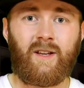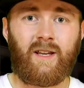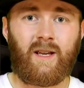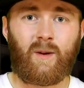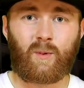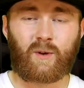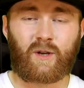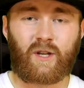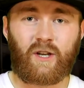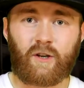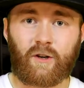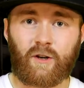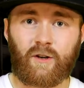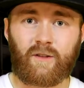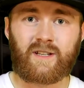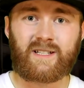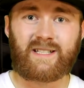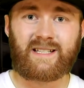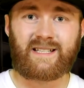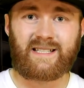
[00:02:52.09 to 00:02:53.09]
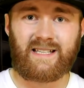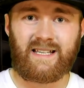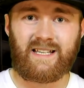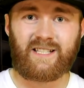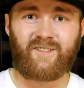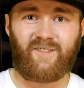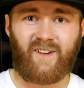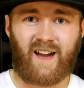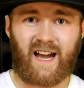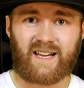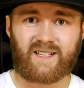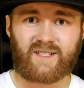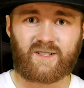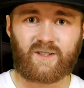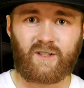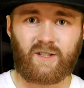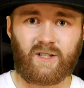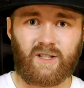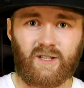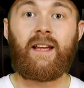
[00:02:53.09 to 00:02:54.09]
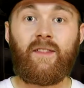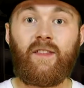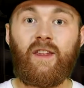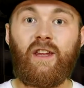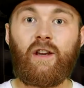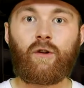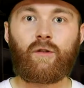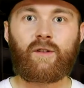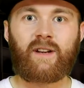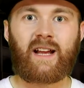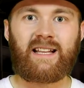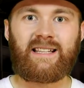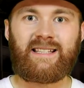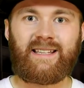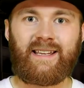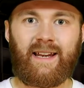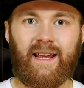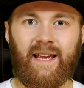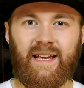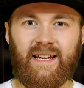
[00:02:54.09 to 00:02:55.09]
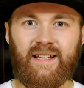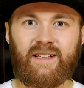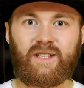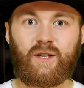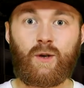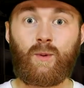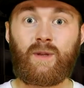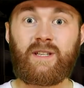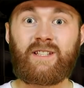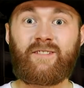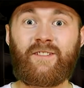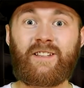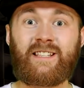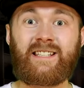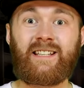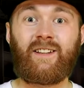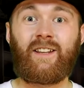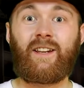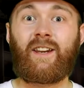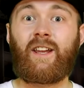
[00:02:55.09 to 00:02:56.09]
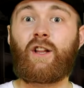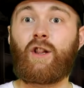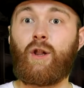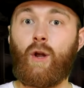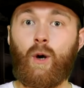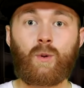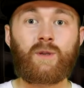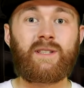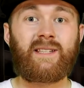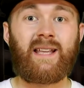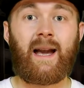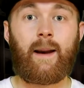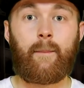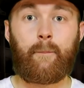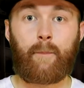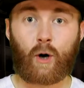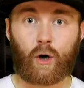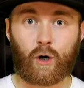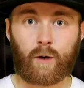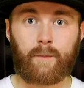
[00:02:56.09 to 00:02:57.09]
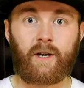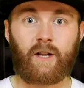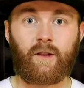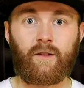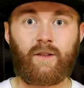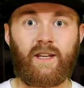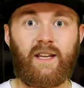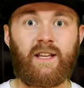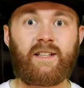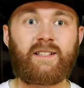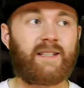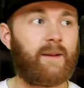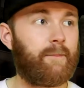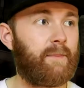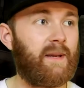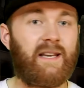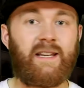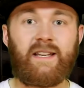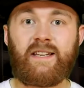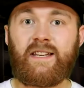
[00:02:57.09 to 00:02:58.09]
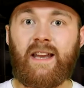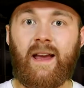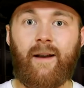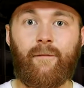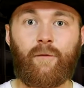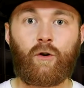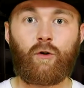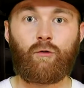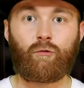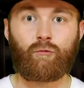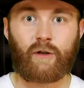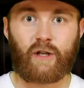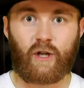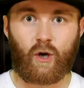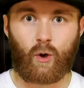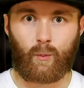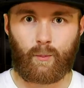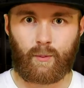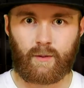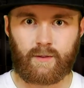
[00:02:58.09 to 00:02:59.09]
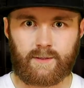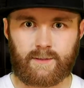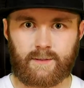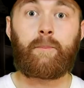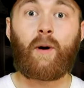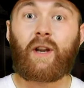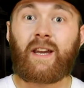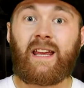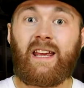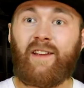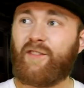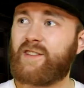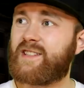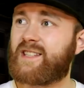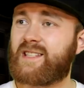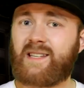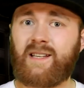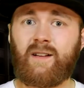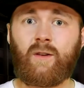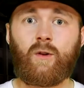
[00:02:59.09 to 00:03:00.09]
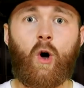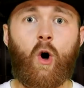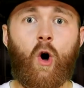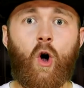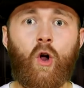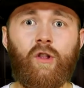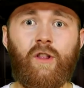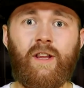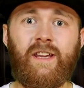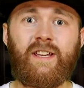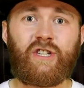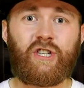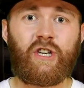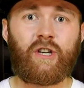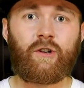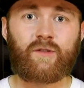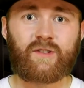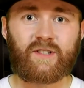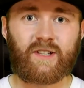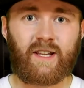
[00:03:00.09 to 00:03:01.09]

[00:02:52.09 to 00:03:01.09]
it would cure the disease faster. In the year 1982, this facility closed down permanently to be never reopened. But even still, all these years